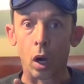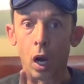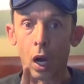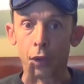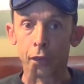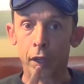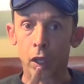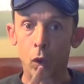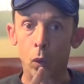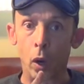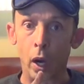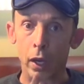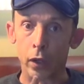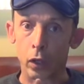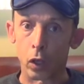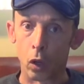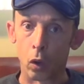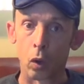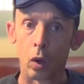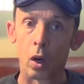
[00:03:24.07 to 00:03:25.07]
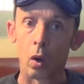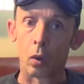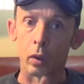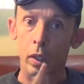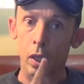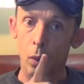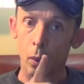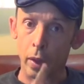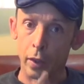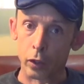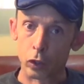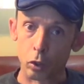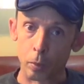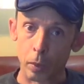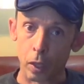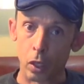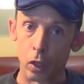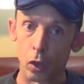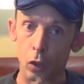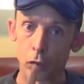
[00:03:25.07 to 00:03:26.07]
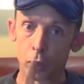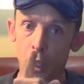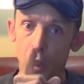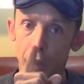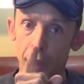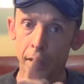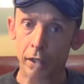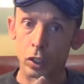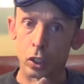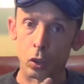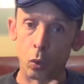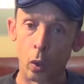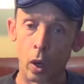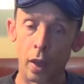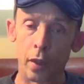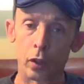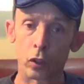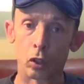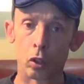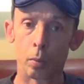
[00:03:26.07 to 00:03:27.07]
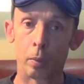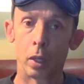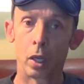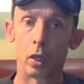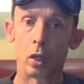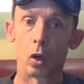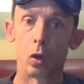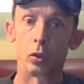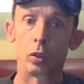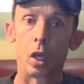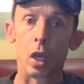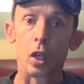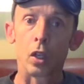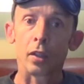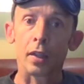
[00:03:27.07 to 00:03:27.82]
I'll tell you why. No. I'll tell you why. There's so many no's. This is the why there's so many no's.